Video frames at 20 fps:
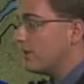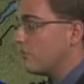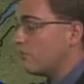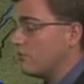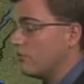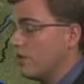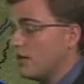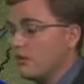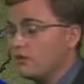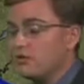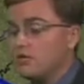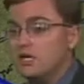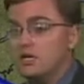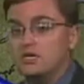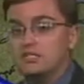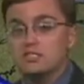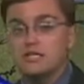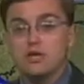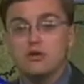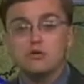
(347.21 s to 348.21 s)
rule out
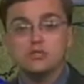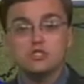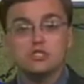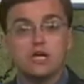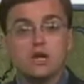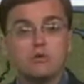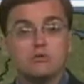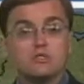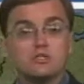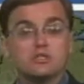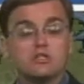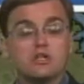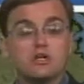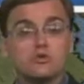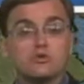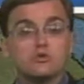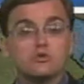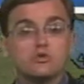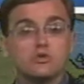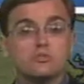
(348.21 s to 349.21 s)
scattered showers and
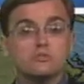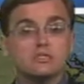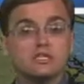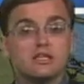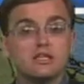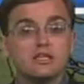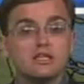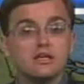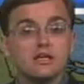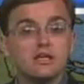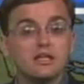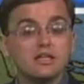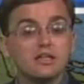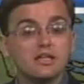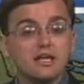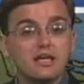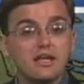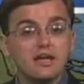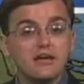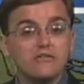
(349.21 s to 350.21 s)
thunderstorms in the
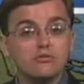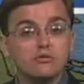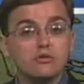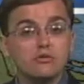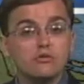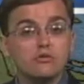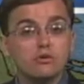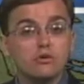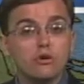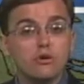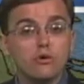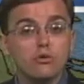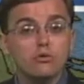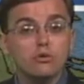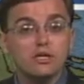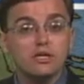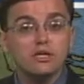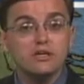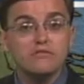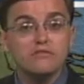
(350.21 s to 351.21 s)
late afternoon,
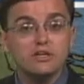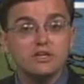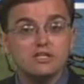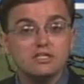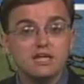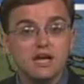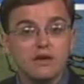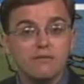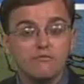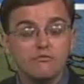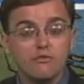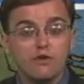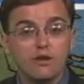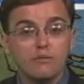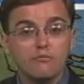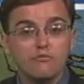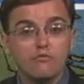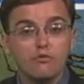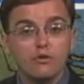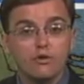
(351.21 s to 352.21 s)
early evening time
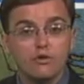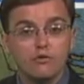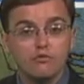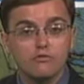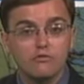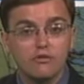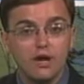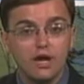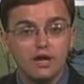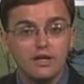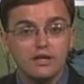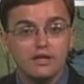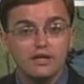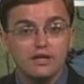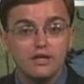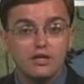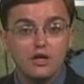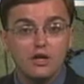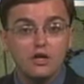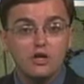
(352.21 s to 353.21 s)
frame for your Friday.
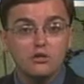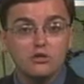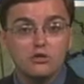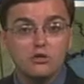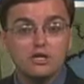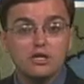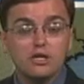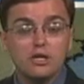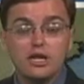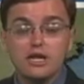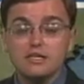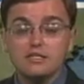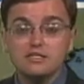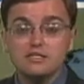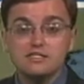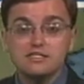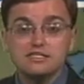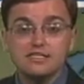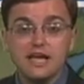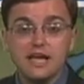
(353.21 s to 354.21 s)
Looking ahead
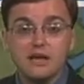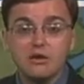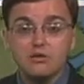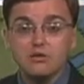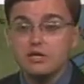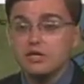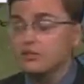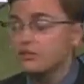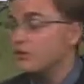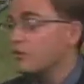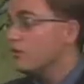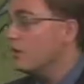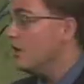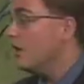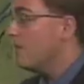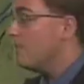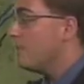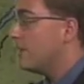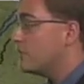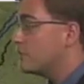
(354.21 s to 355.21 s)
to Saturday, though,
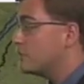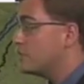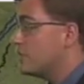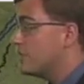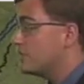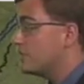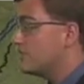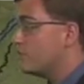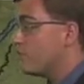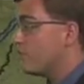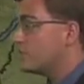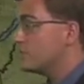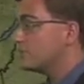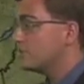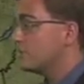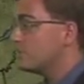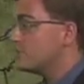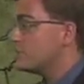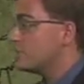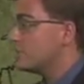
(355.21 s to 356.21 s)
better chance for
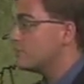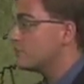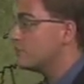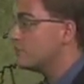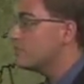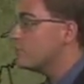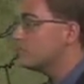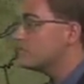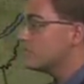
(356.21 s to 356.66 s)
precipitation moves